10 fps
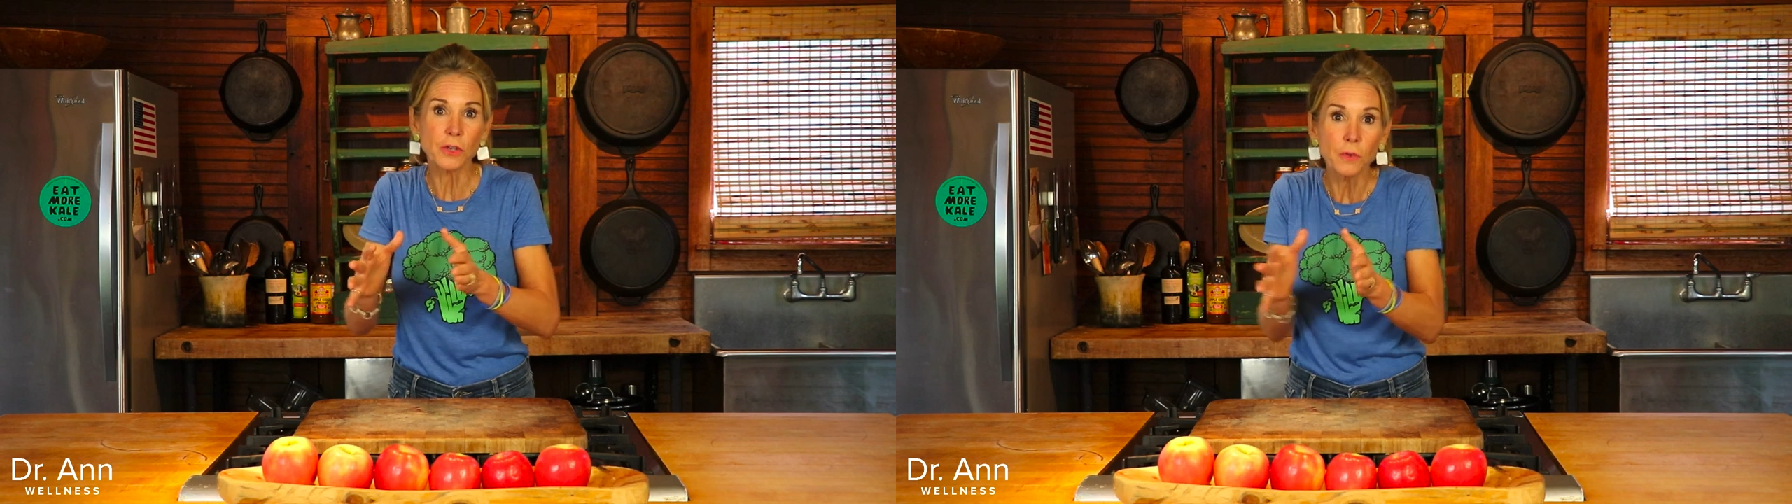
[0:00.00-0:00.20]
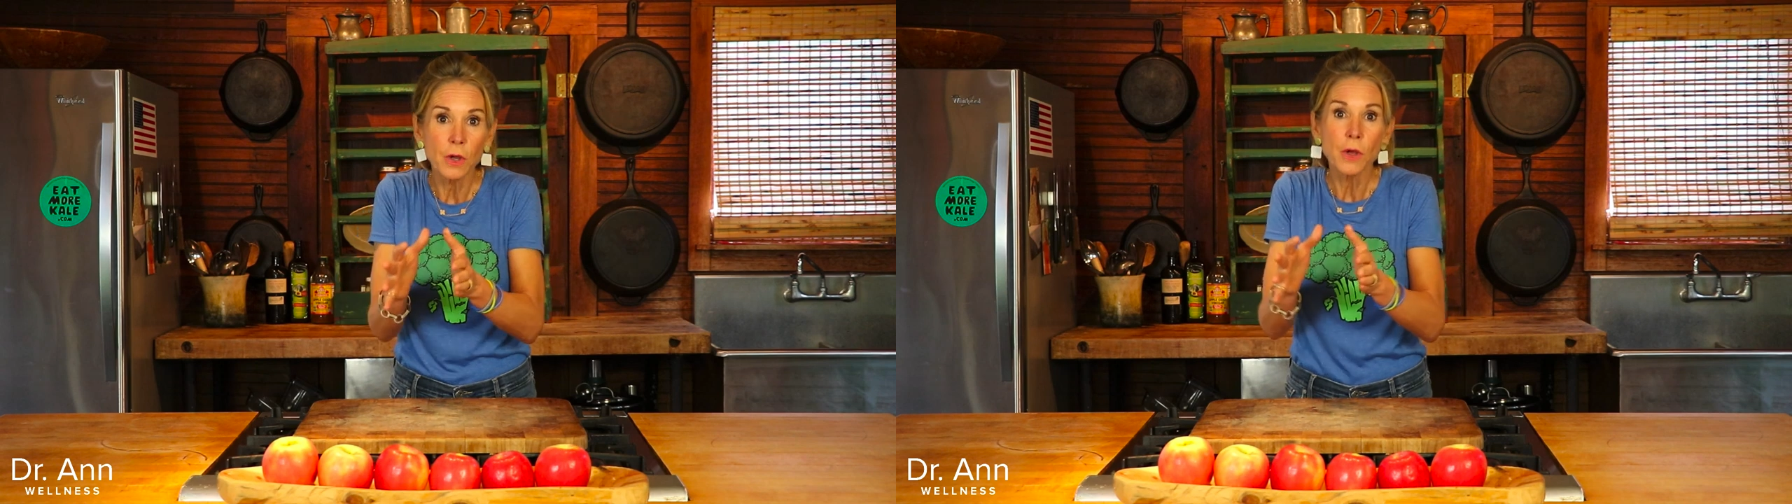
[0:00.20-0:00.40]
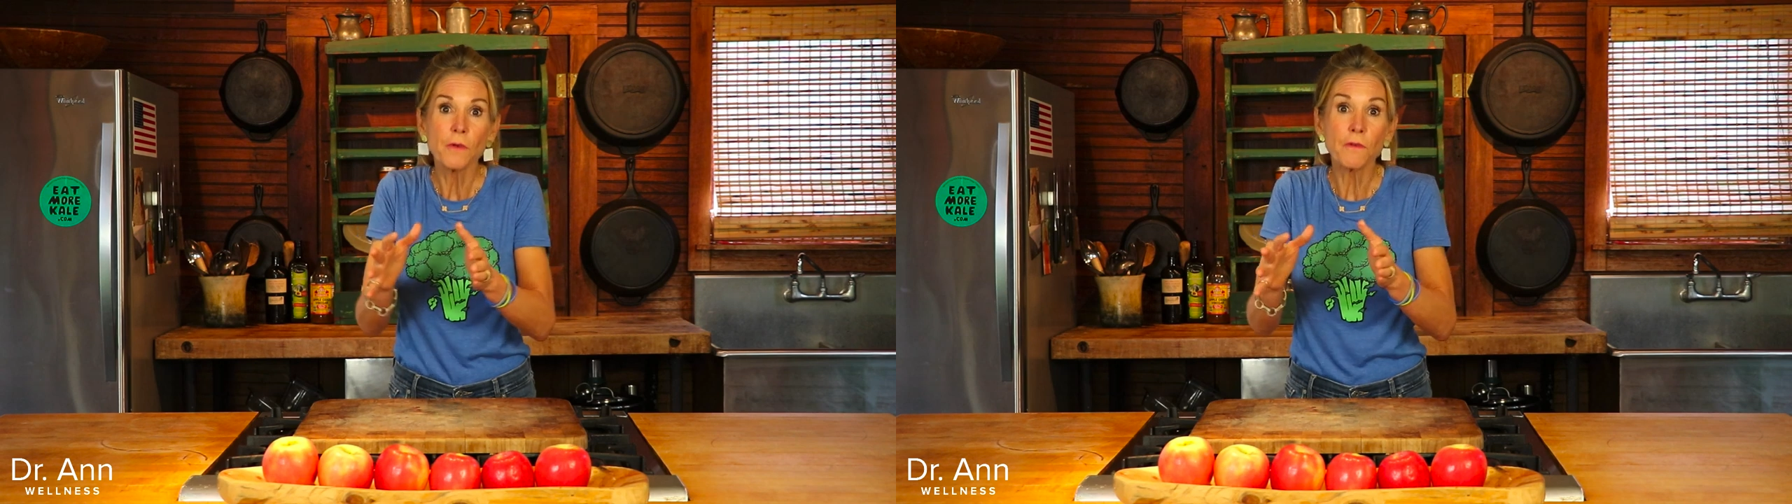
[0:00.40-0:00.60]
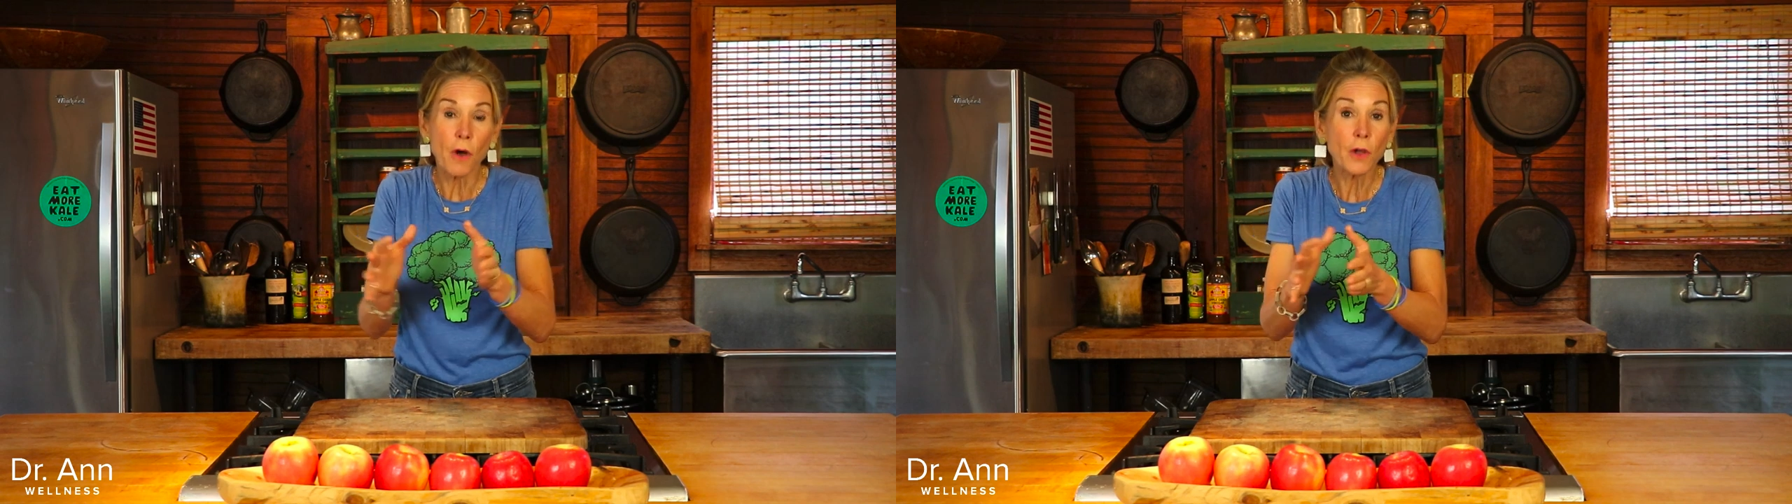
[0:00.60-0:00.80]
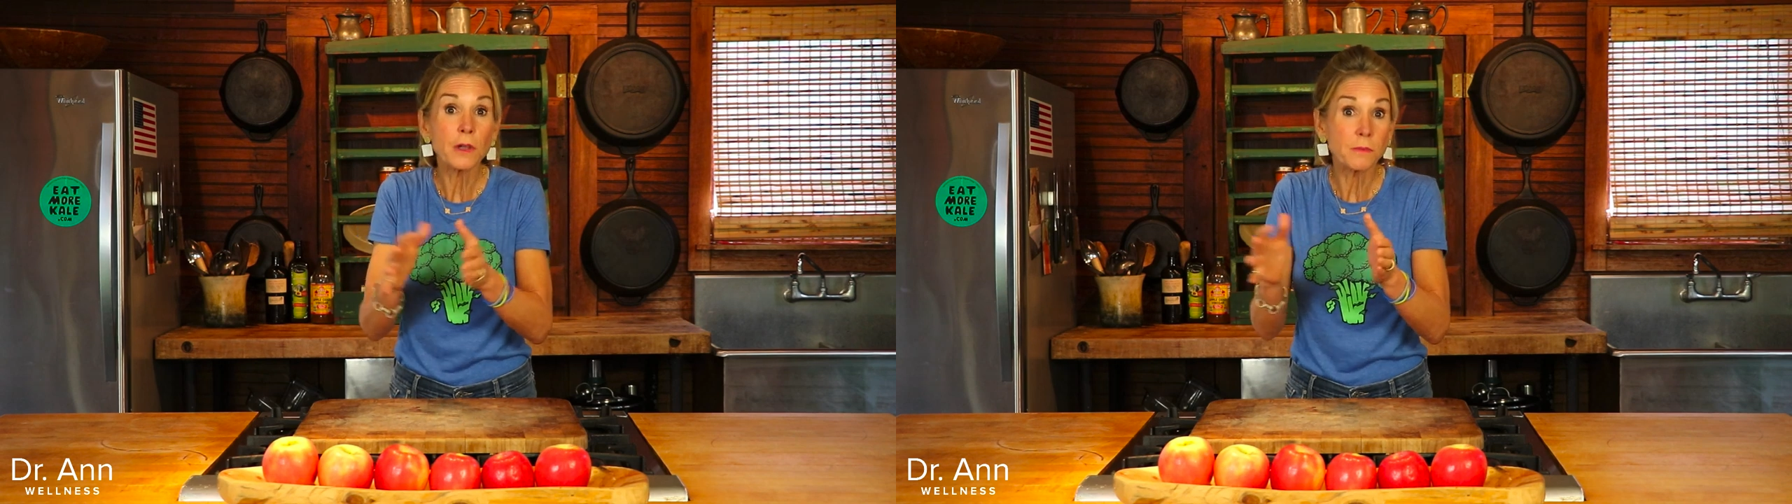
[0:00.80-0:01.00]
So
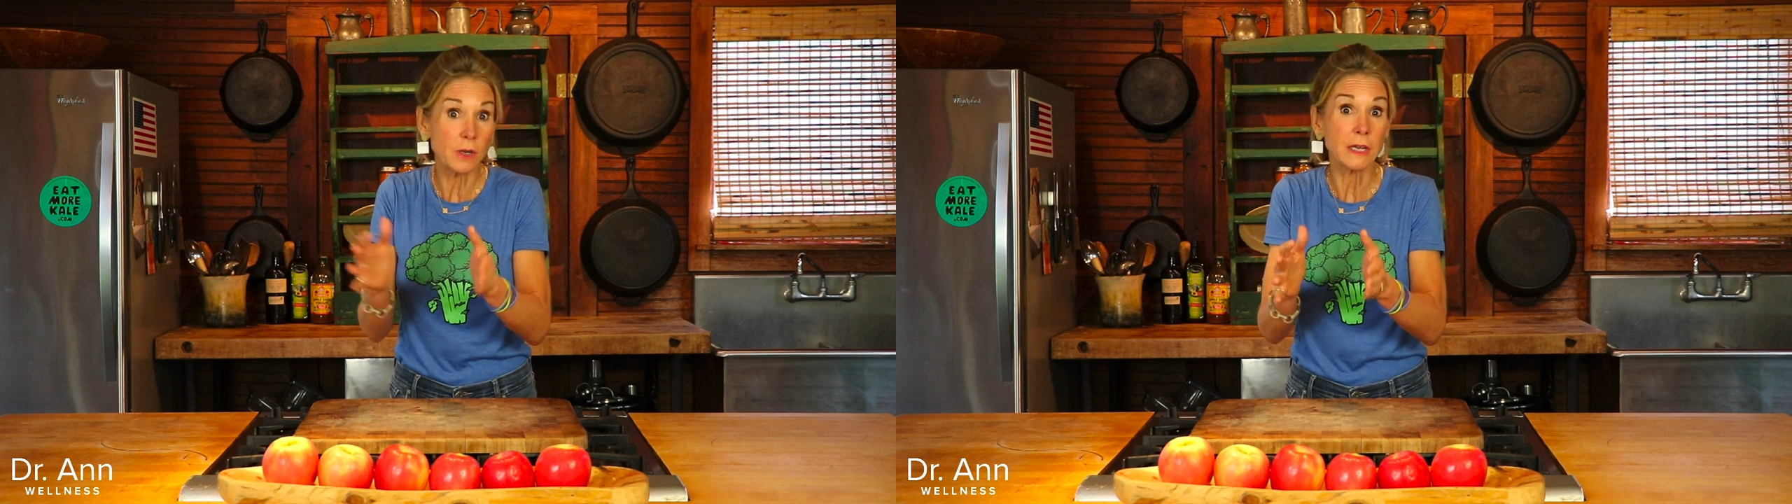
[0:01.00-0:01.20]
volume,